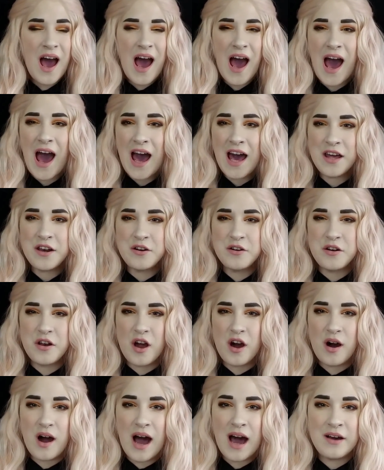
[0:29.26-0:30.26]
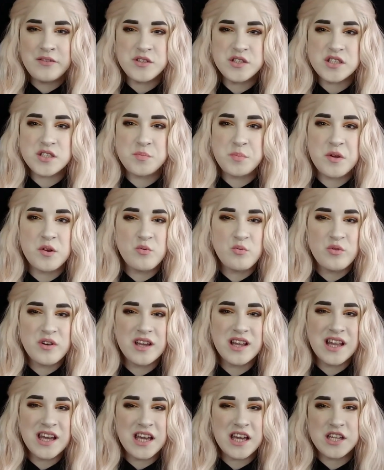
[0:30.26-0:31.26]
I don't know, I've just been
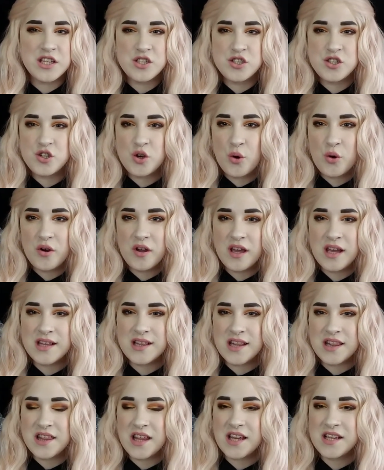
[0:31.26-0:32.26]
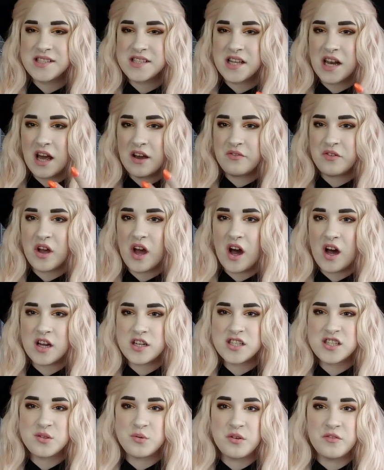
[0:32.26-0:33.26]
really enjoying the things that I've
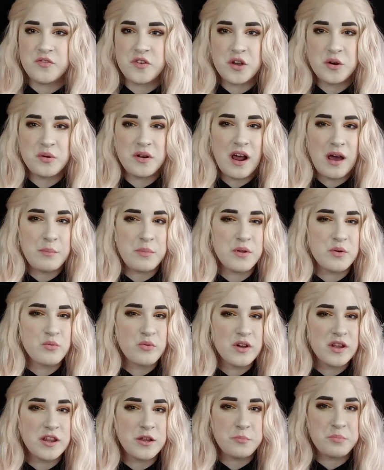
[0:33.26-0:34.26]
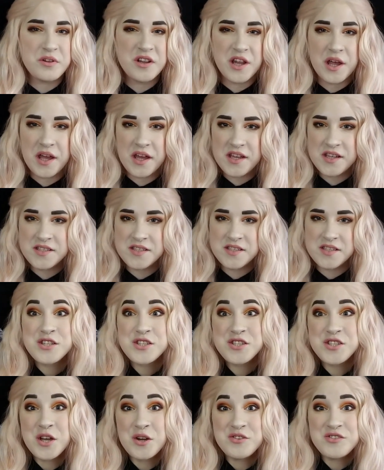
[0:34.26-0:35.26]
got to review and I've been really pleased.
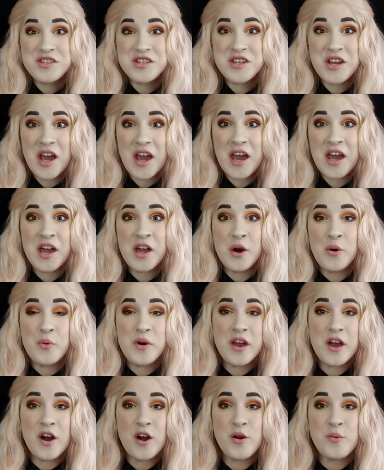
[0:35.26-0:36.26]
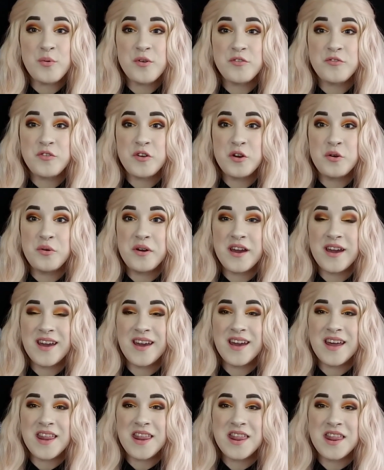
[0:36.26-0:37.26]
So today we are
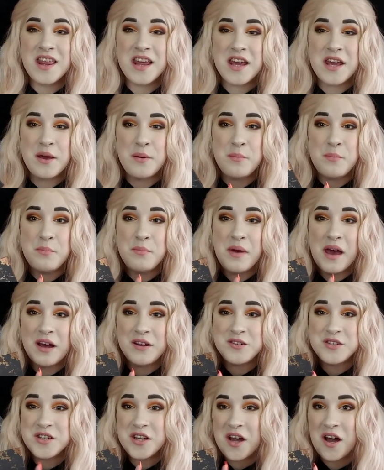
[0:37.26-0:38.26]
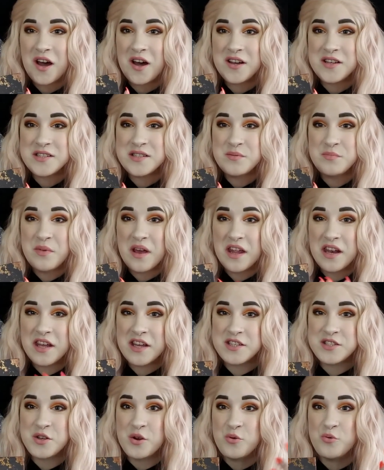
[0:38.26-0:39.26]
reviewing the Melt
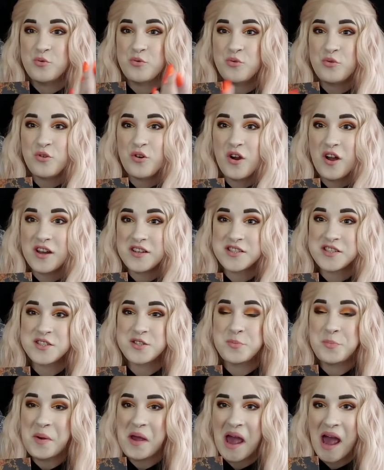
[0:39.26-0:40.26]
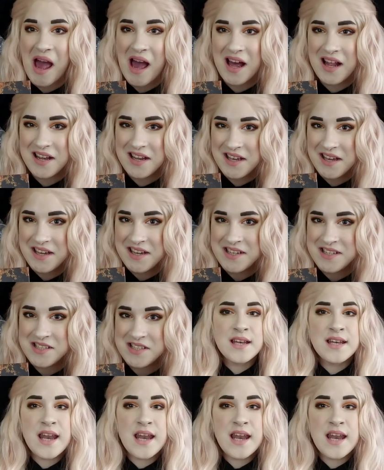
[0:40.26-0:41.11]
Cosmetics Rust Palette.